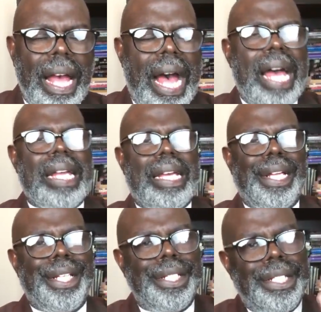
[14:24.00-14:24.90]
I
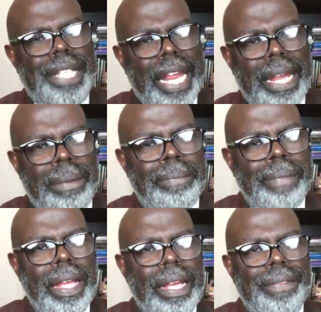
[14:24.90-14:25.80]

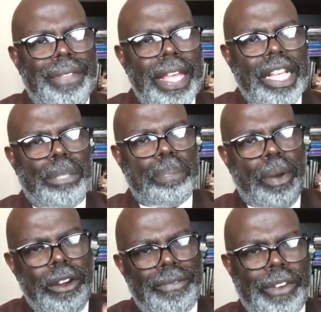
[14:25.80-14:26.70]
condemn this
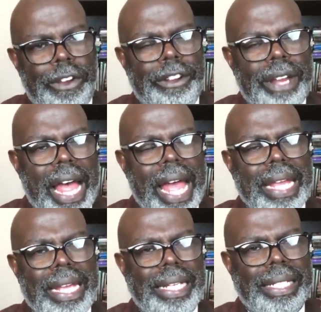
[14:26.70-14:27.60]
pervert. I
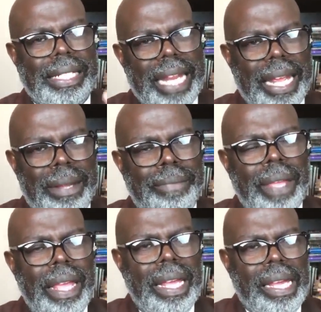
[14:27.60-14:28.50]

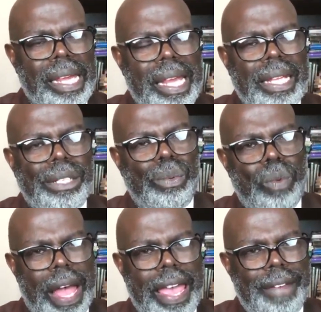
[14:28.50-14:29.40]
condemn his
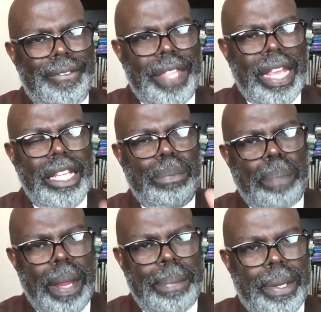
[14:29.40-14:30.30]
wife. These
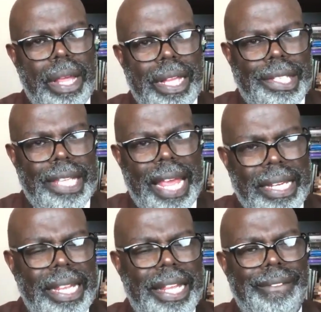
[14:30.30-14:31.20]
people are
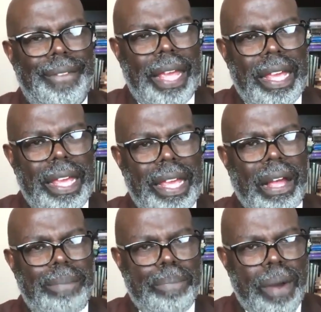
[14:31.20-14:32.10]
salient. They
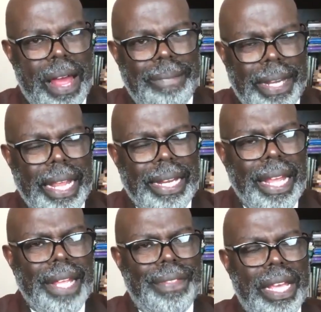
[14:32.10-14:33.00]
are prominent.
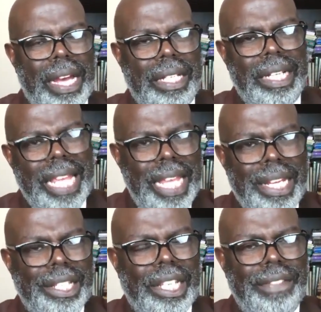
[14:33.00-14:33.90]
They are
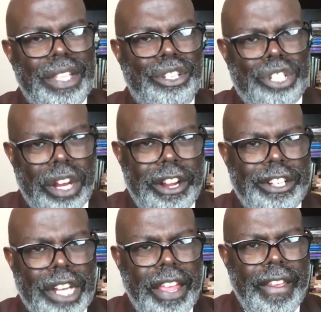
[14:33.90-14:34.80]
leaders in the
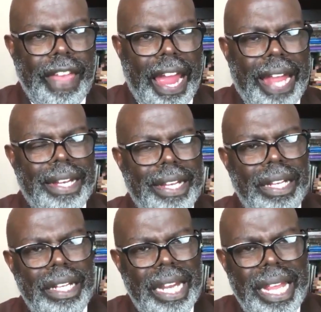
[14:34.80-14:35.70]
church. And the
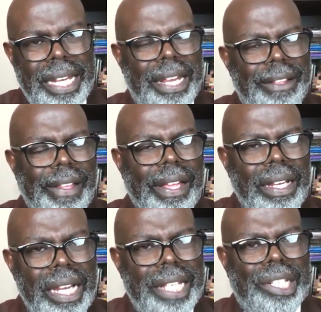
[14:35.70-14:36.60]
leader,
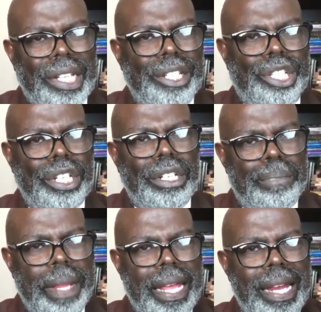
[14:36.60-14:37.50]
listen,
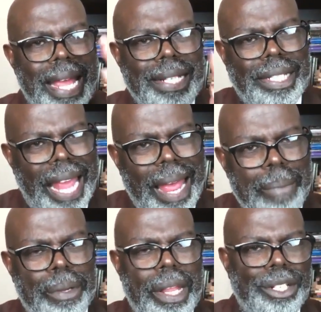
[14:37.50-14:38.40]
should be an
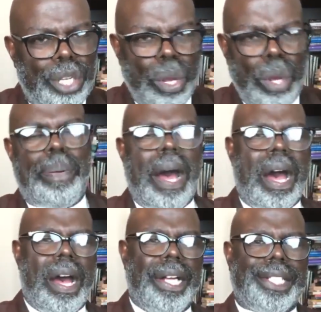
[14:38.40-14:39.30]
example, a
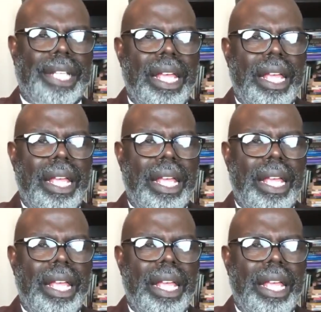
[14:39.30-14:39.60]
tupas,